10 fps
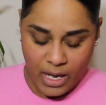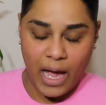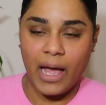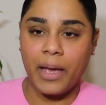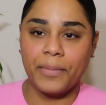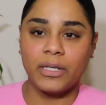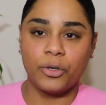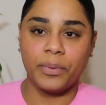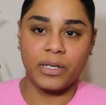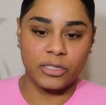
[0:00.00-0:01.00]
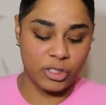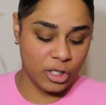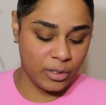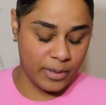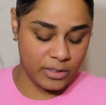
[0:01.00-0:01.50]
I am a little bit
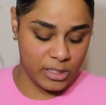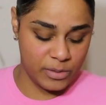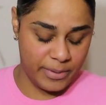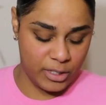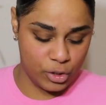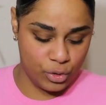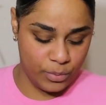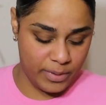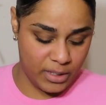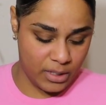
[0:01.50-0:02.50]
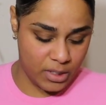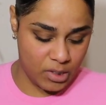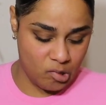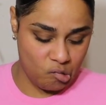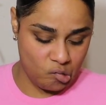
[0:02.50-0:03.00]
concerned about these being too big.